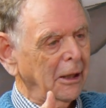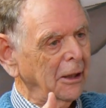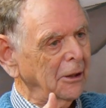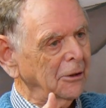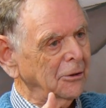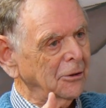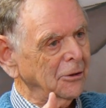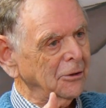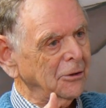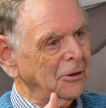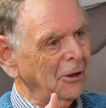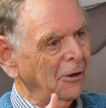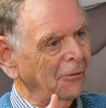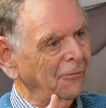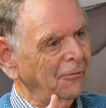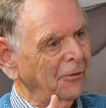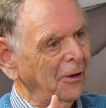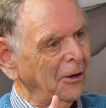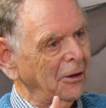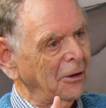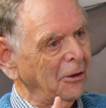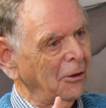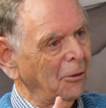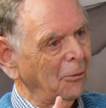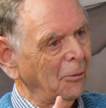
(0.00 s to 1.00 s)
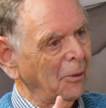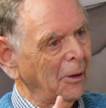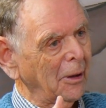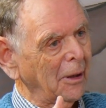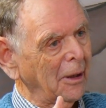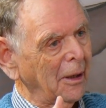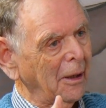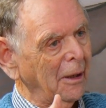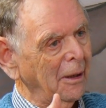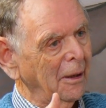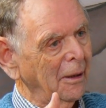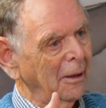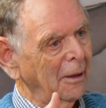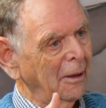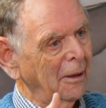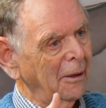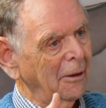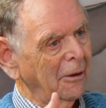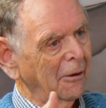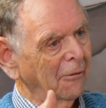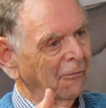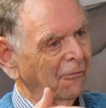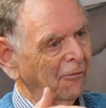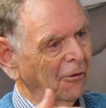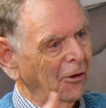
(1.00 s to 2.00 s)
kid yourself that you were the
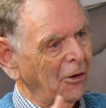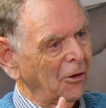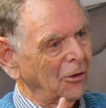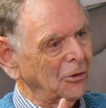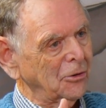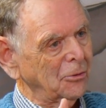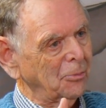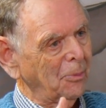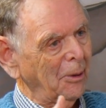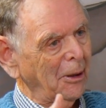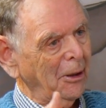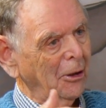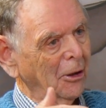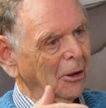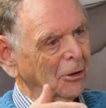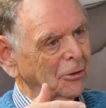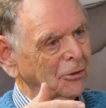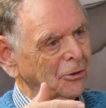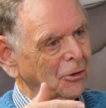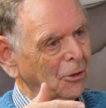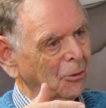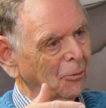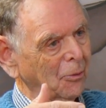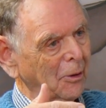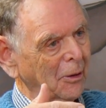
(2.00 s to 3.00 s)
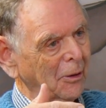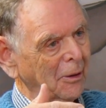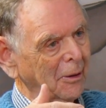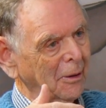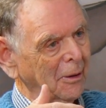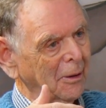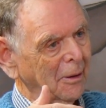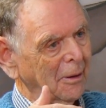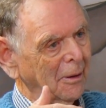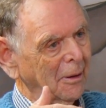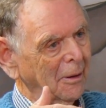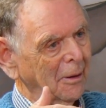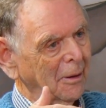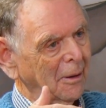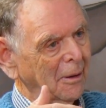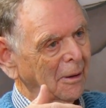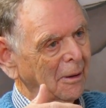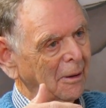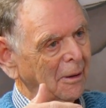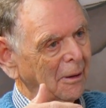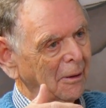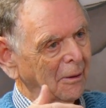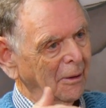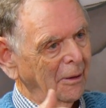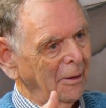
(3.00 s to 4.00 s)
first because there
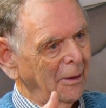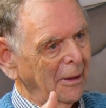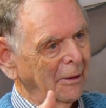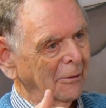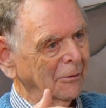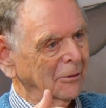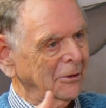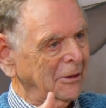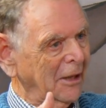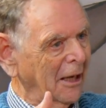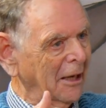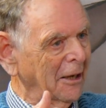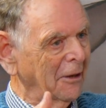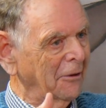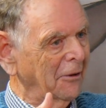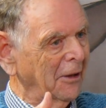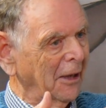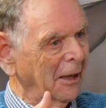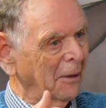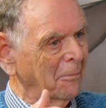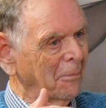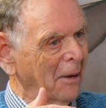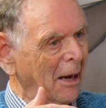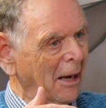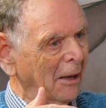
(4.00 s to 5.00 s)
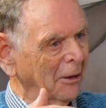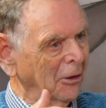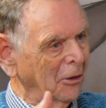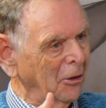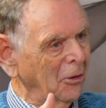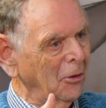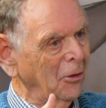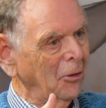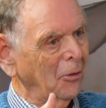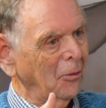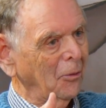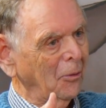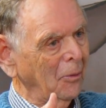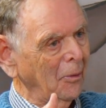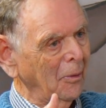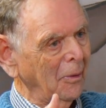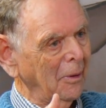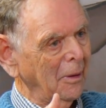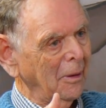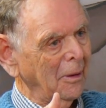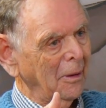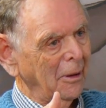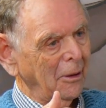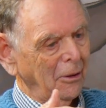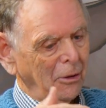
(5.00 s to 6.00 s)
was anything about you.
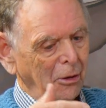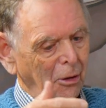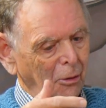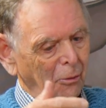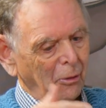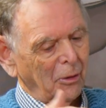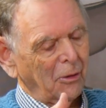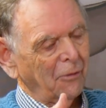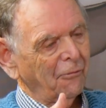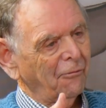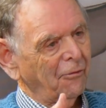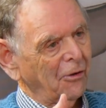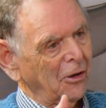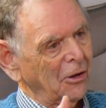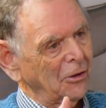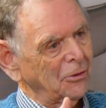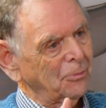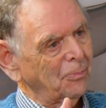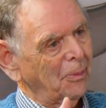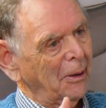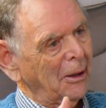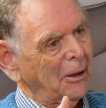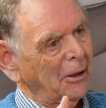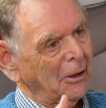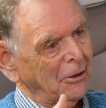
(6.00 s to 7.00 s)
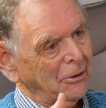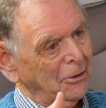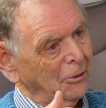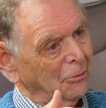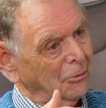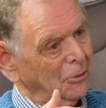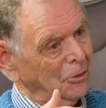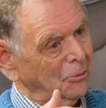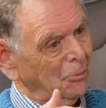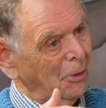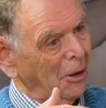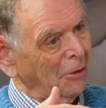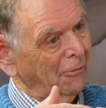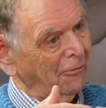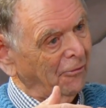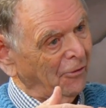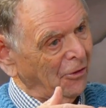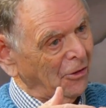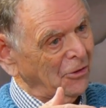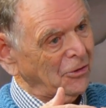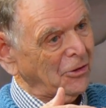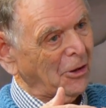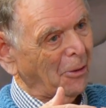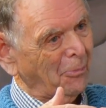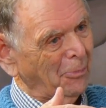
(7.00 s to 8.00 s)
You were the first because it was my
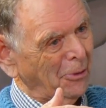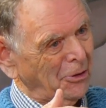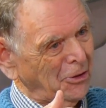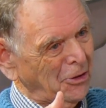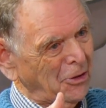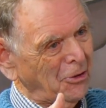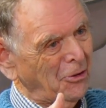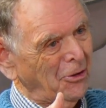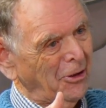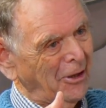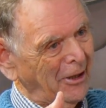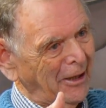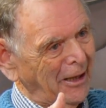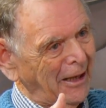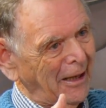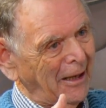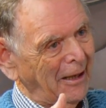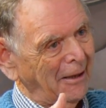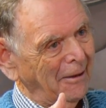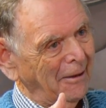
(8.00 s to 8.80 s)
first opportunity."